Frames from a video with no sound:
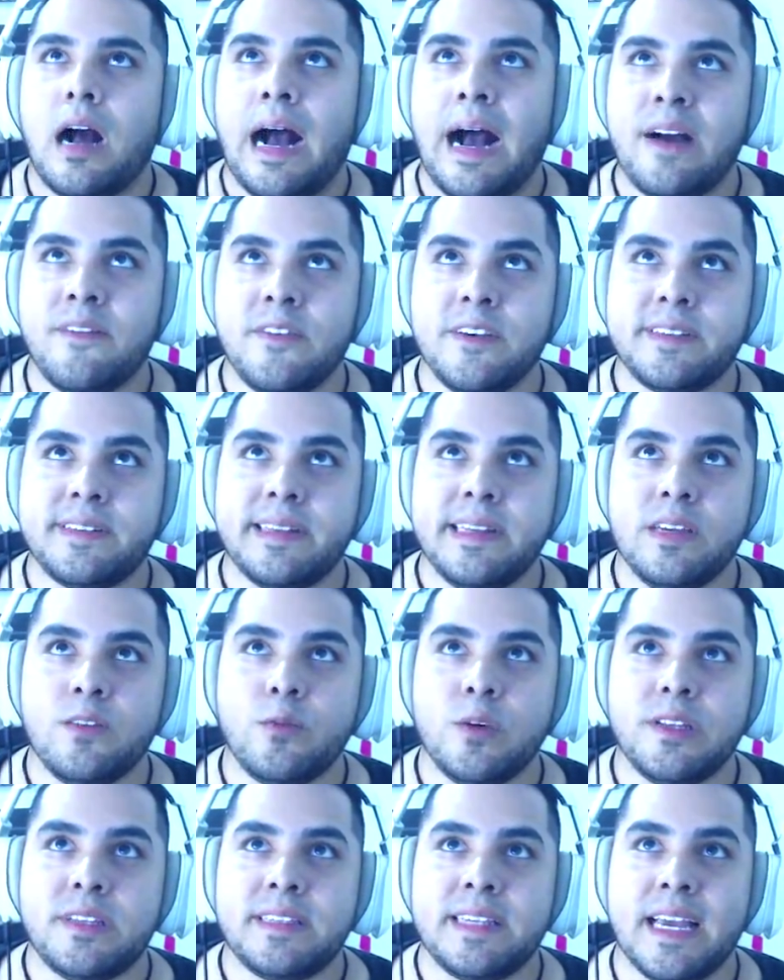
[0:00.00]
Obviously,
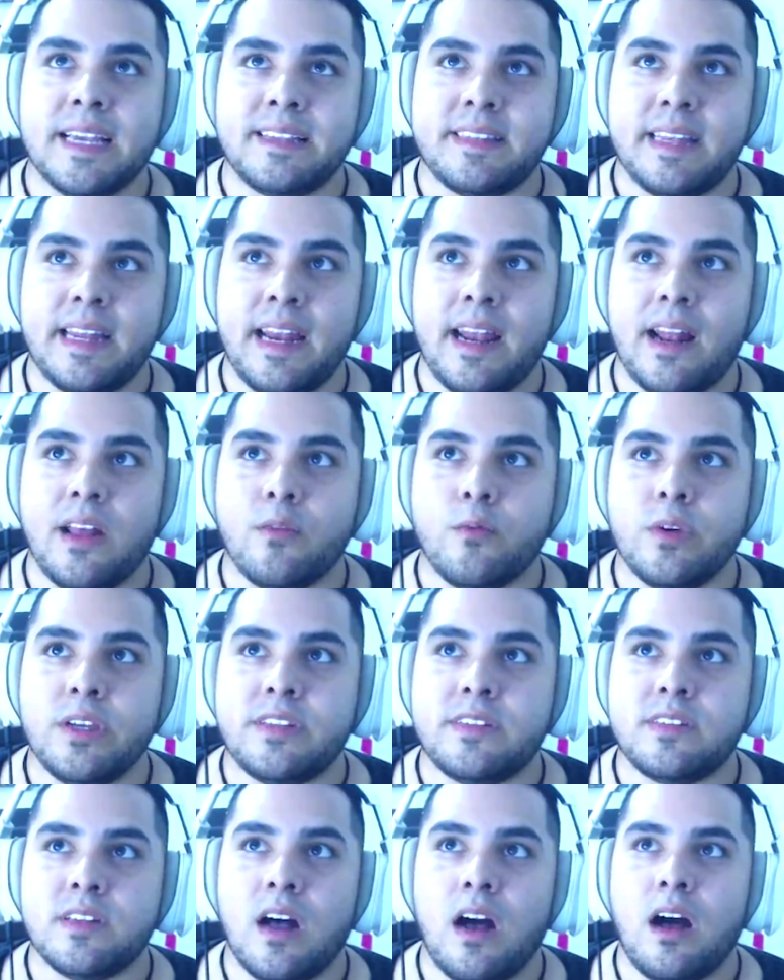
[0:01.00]
we tested it and we
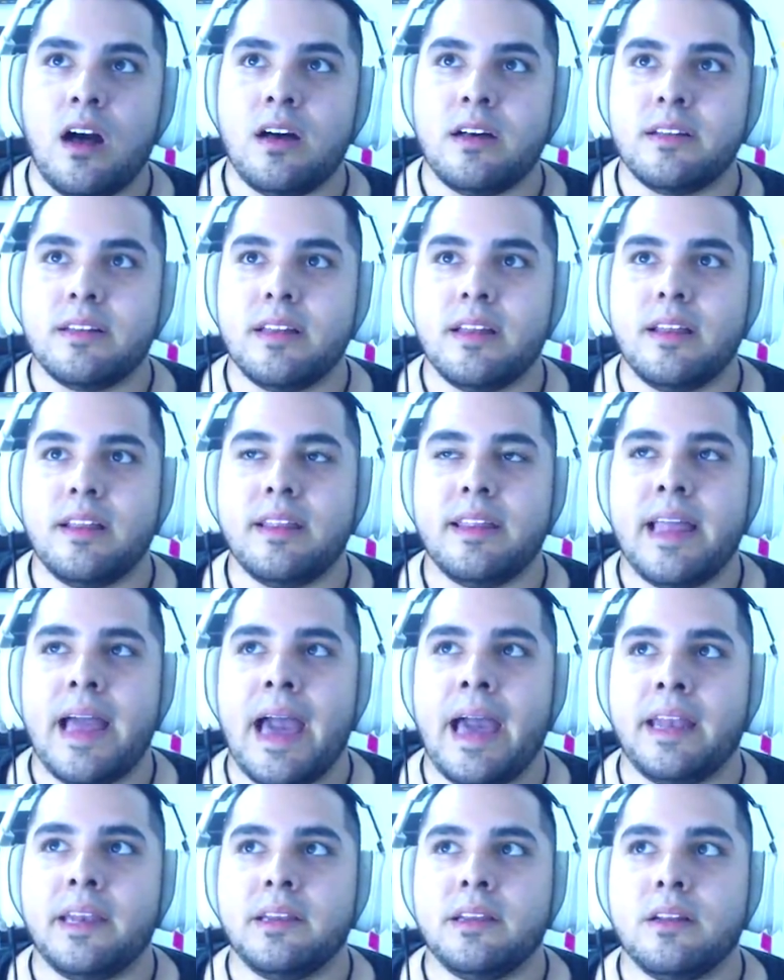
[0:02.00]
saw
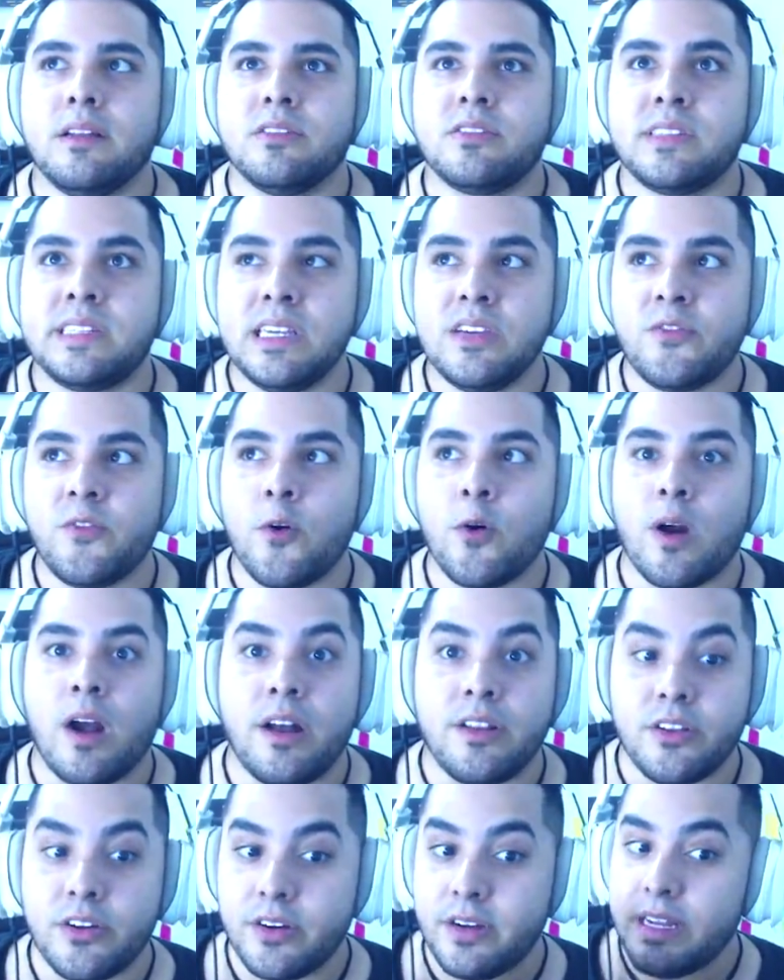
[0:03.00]
that C4
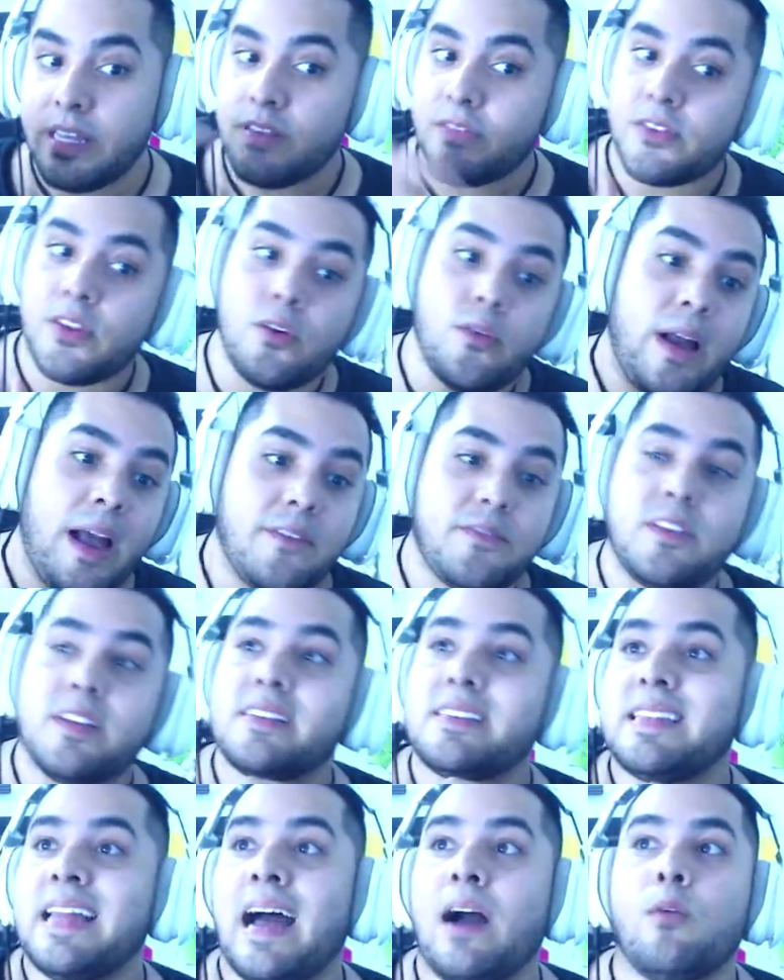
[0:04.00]
underneath the raft
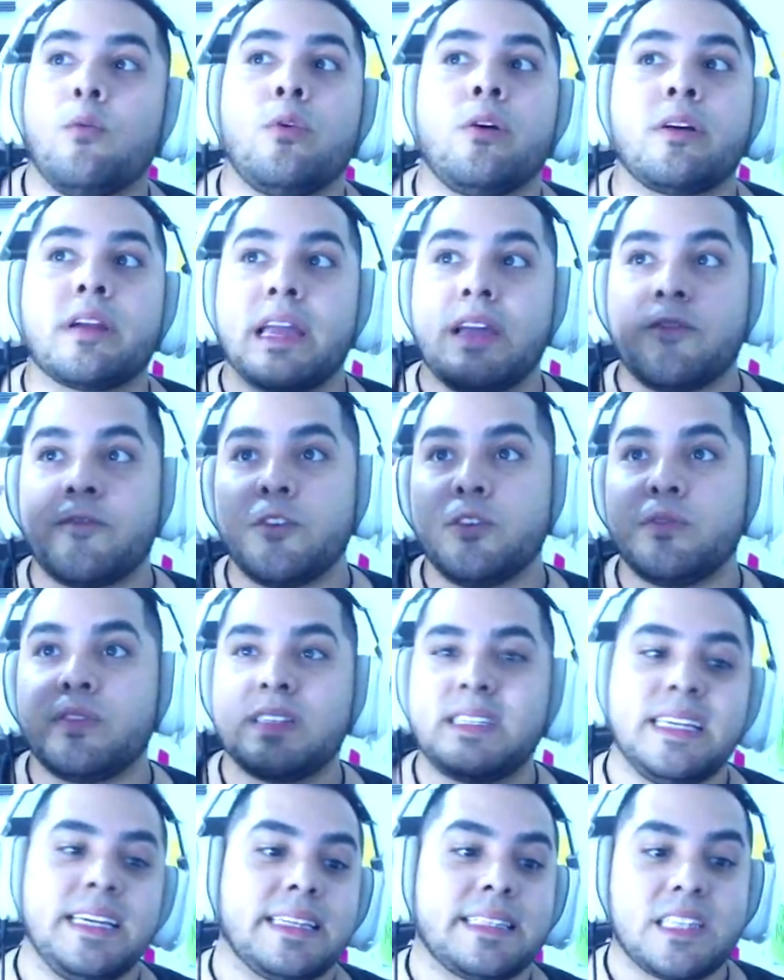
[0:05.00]
does not work if you
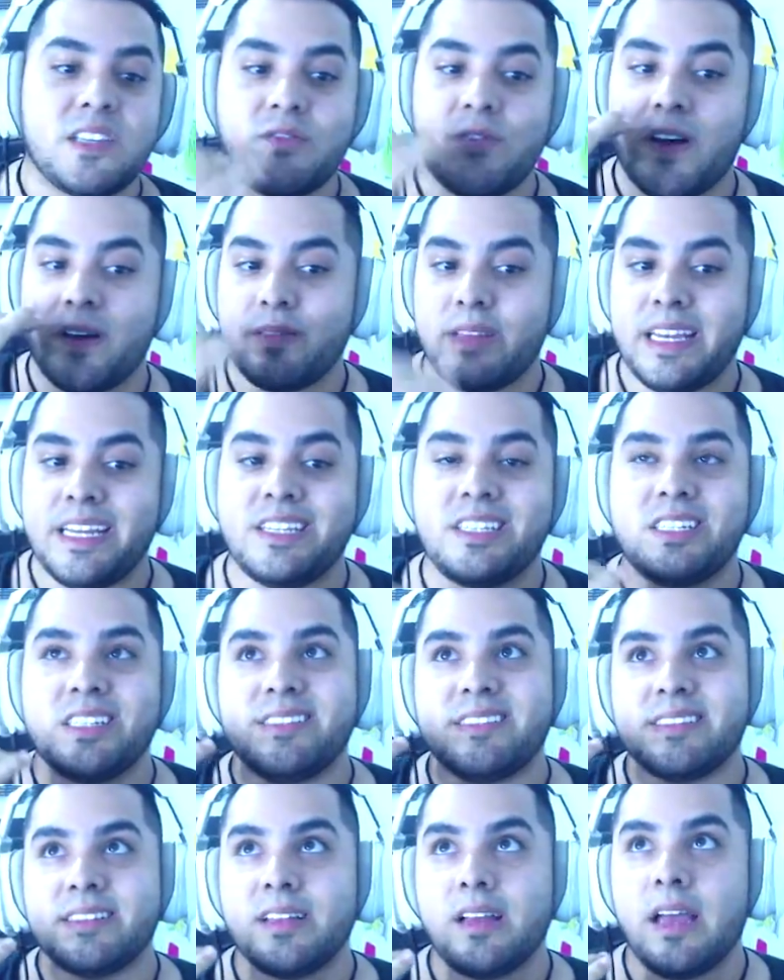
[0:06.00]
sink the
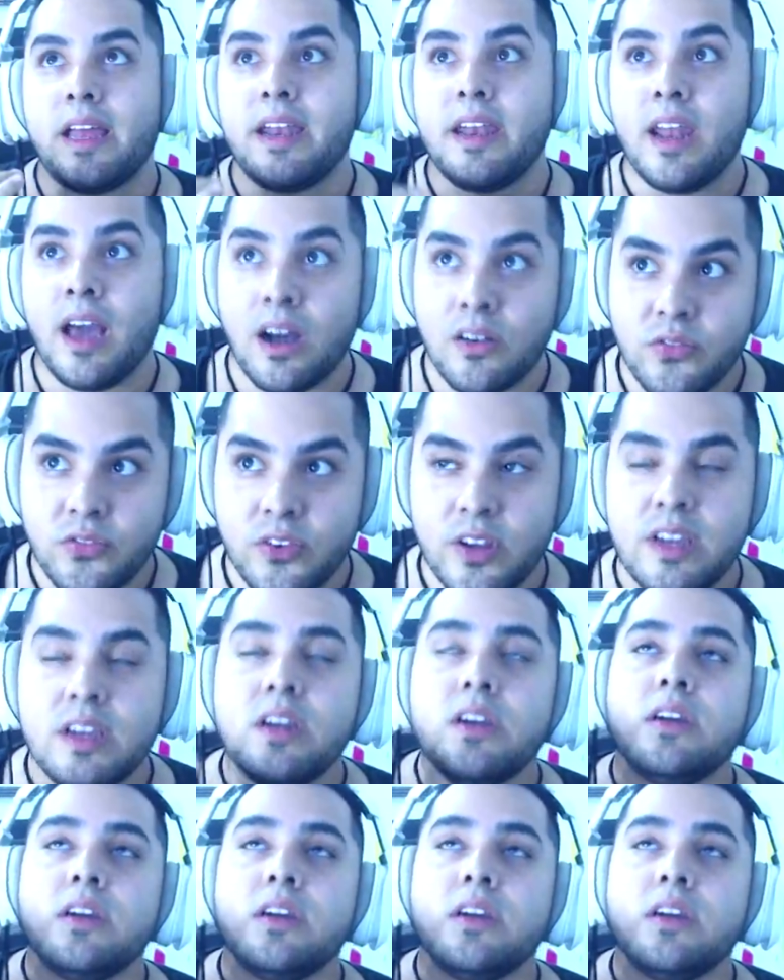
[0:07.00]
foundations enough.